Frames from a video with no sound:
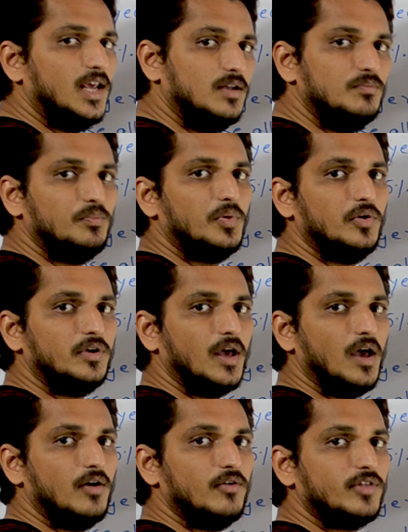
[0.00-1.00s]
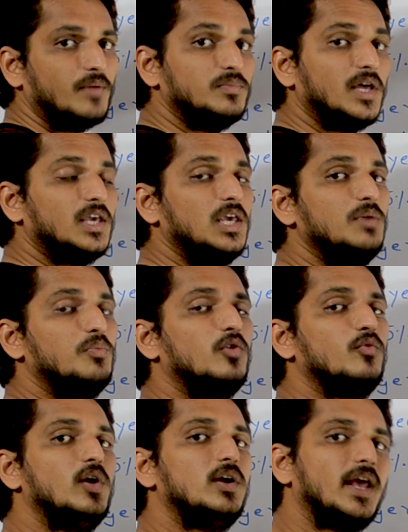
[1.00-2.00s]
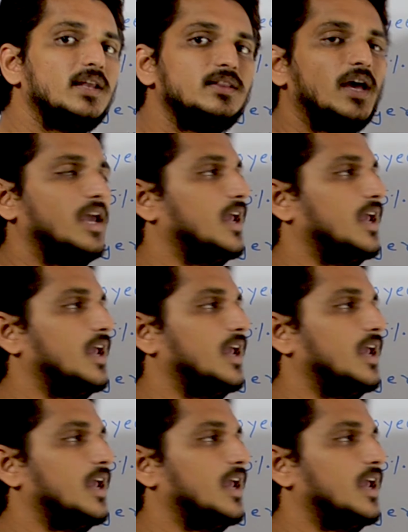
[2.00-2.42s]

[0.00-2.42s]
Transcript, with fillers: input. From the keyboard we will take the